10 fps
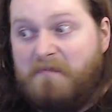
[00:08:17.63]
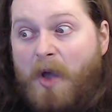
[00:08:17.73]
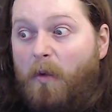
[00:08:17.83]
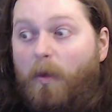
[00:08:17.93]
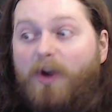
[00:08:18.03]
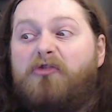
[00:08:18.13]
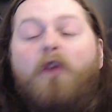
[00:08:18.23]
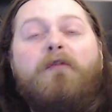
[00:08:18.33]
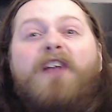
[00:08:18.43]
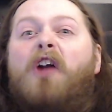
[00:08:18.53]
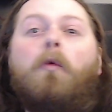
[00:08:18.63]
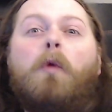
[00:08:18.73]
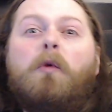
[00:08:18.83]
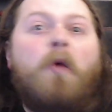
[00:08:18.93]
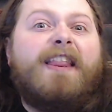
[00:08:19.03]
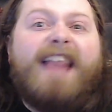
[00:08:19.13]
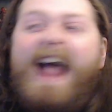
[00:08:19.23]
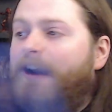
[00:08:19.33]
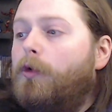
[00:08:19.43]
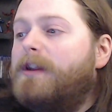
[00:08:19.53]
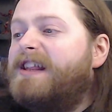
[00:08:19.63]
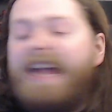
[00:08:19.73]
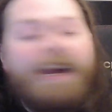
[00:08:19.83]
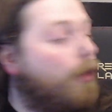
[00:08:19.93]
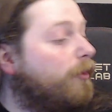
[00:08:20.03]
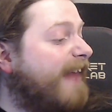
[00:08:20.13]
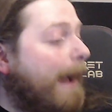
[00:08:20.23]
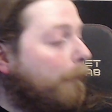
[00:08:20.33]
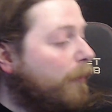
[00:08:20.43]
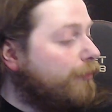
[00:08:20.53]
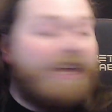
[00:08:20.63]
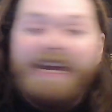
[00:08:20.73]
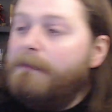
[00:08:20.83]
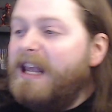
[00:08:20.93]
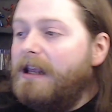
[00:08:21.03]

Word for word: What trophy hunter wouldn't want that? Who would say no to that? What, are you kidding me?